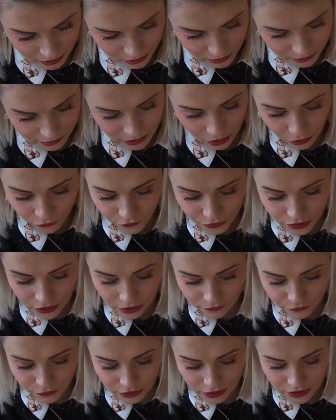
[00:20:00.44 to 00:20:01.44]
So for
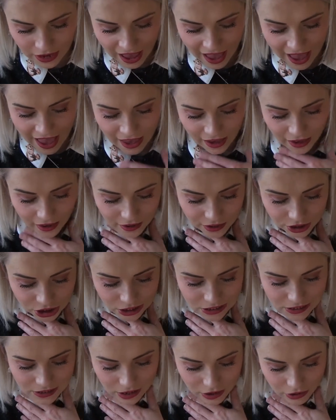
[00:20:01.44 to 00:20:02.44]
the neck,
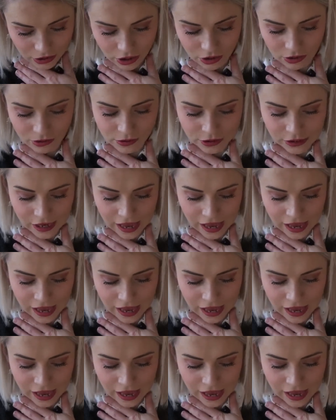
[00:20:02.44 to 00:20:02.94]
she's used